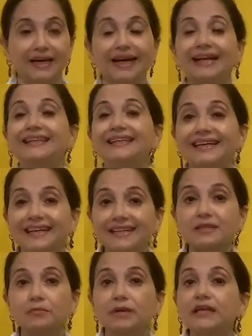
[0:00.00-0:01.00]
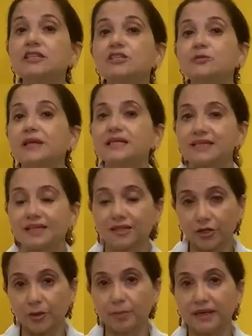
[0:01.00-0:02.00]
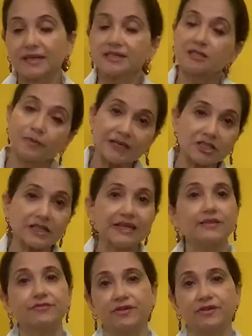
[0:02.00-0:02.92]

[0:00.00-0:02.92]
And yet, Manish makes it gripping, especially in the